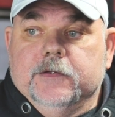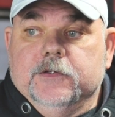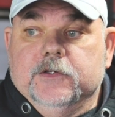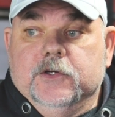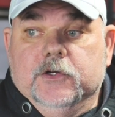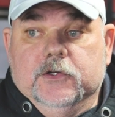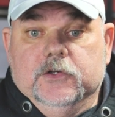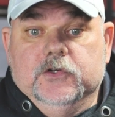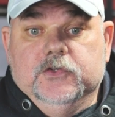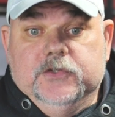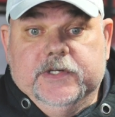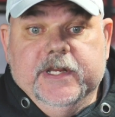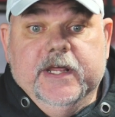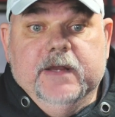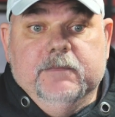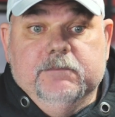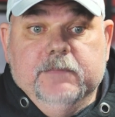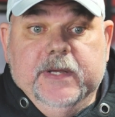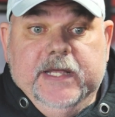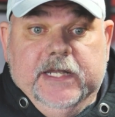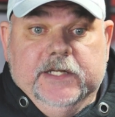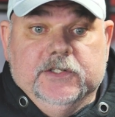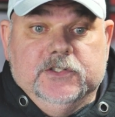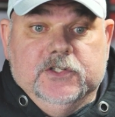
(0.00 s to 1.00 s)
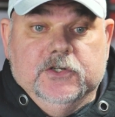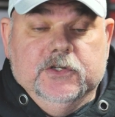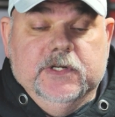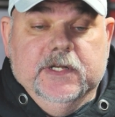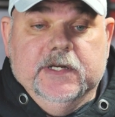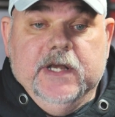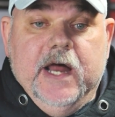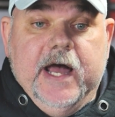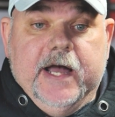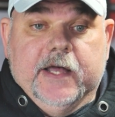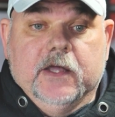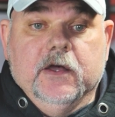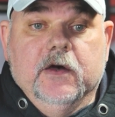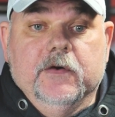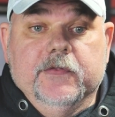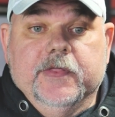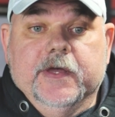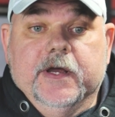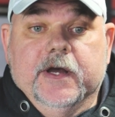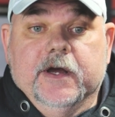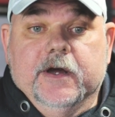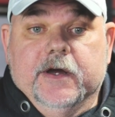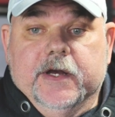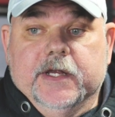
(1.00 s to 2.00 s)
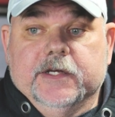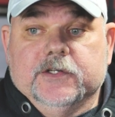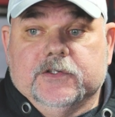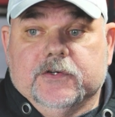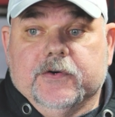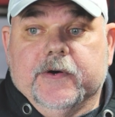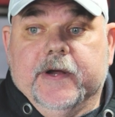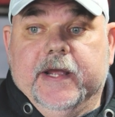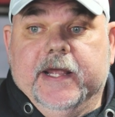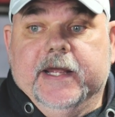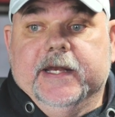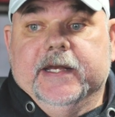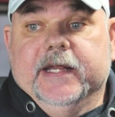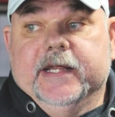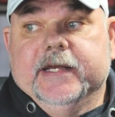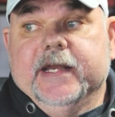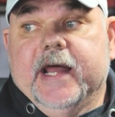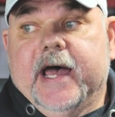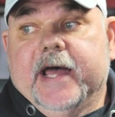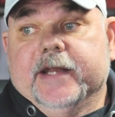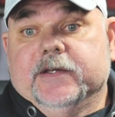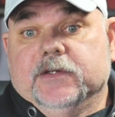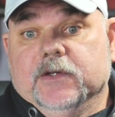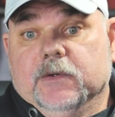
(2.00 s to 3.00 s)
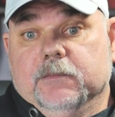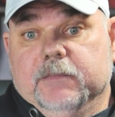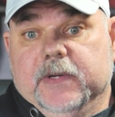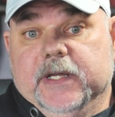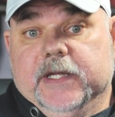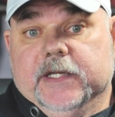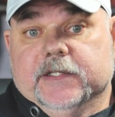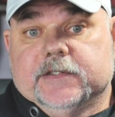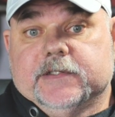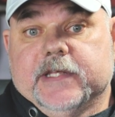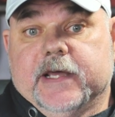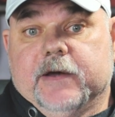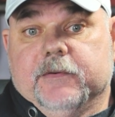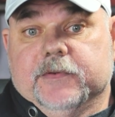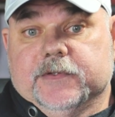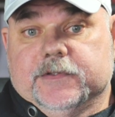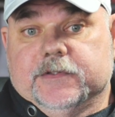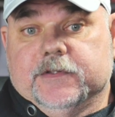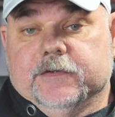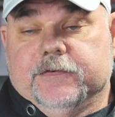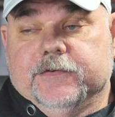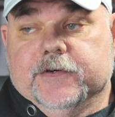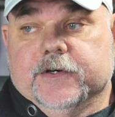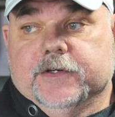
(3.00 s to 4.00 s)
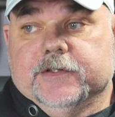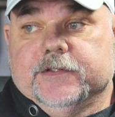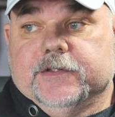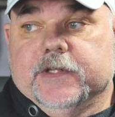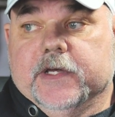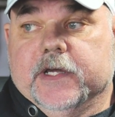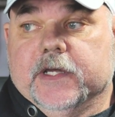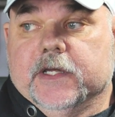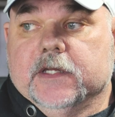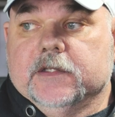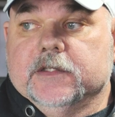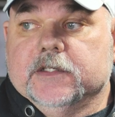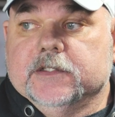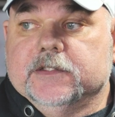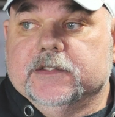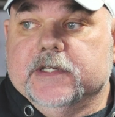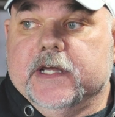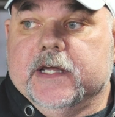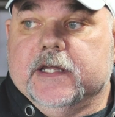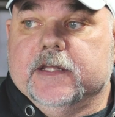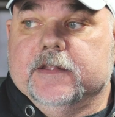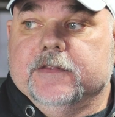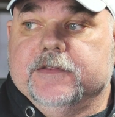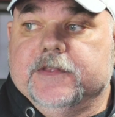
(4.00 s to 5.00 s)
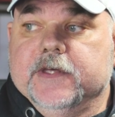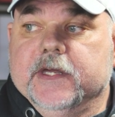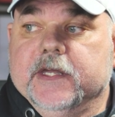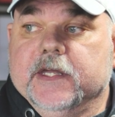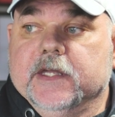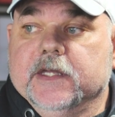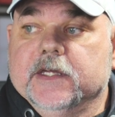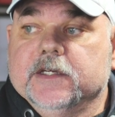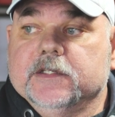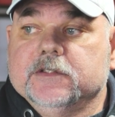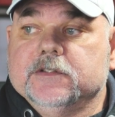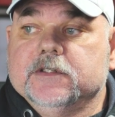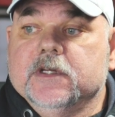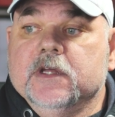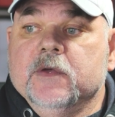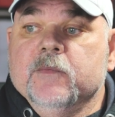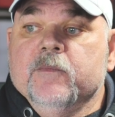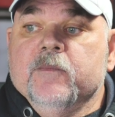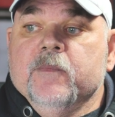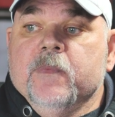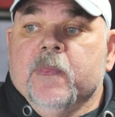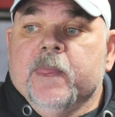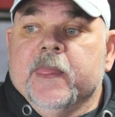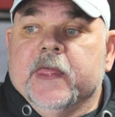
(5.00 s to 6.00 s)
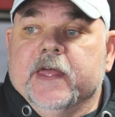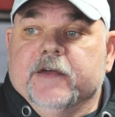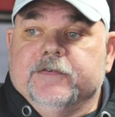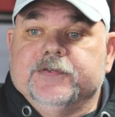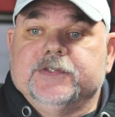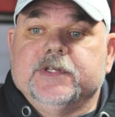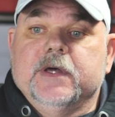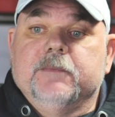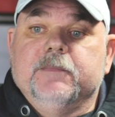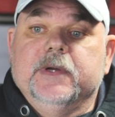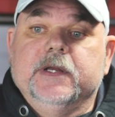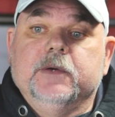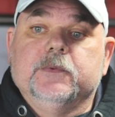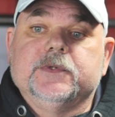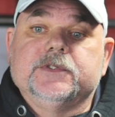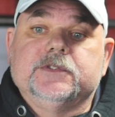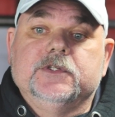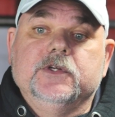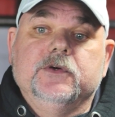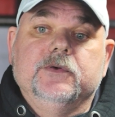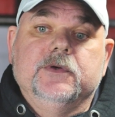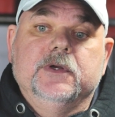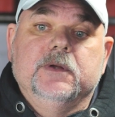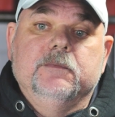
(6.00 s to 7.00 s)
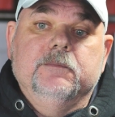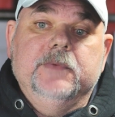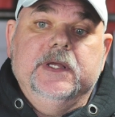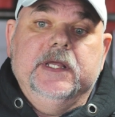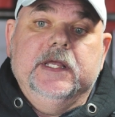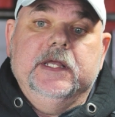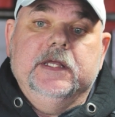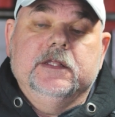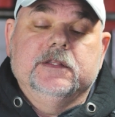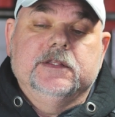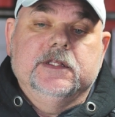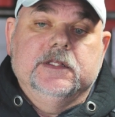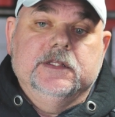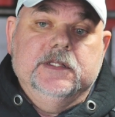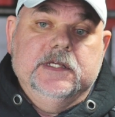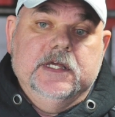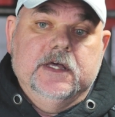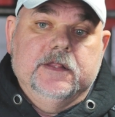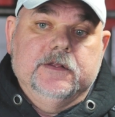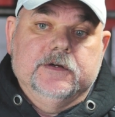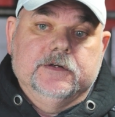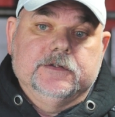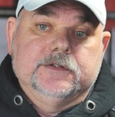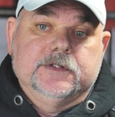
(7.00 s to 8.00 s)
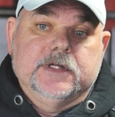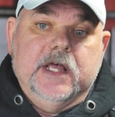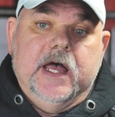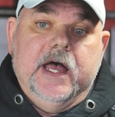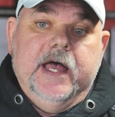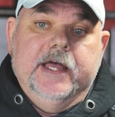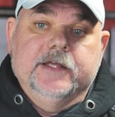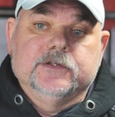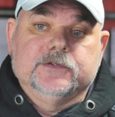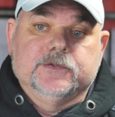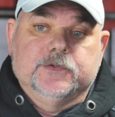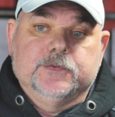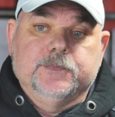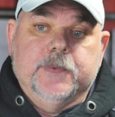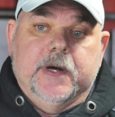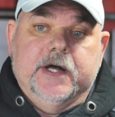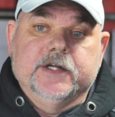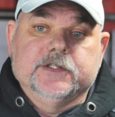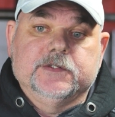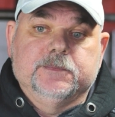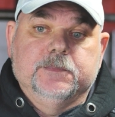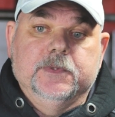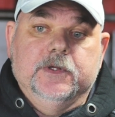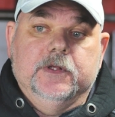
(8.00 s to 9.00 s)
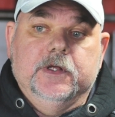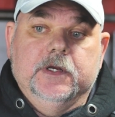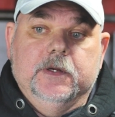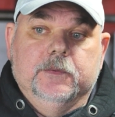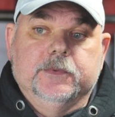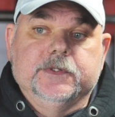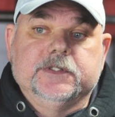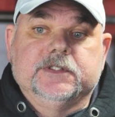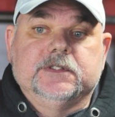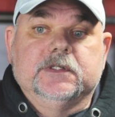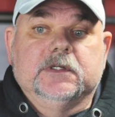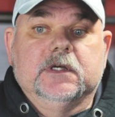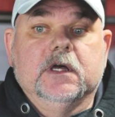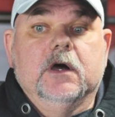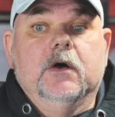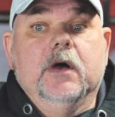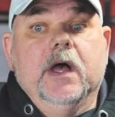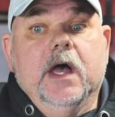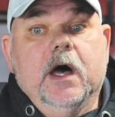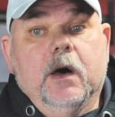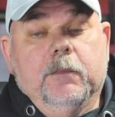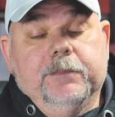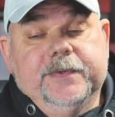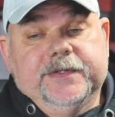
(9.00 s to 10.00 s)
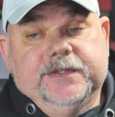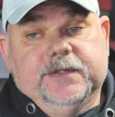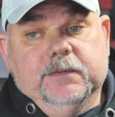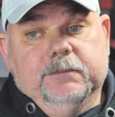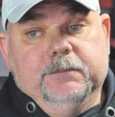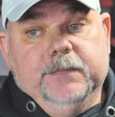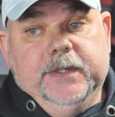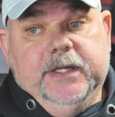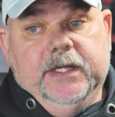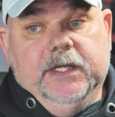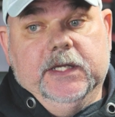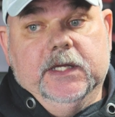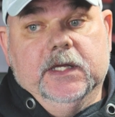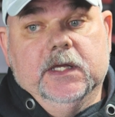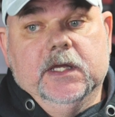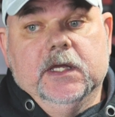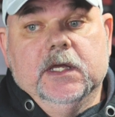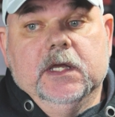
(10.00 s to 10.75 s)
did meets. You did not go there and train and not do meets. That was the first thing. The second thing is, if somebody was doing a meet, then the other guy's responsibility was to go help at the meet.